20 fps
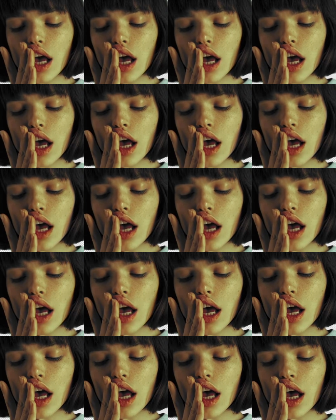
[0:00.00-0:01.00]

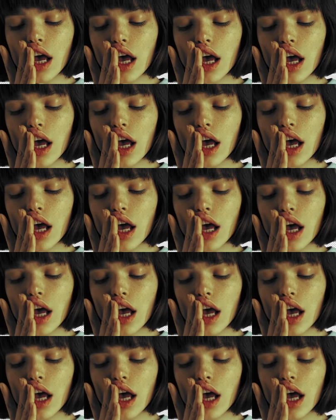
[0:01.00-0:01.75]
[no speech]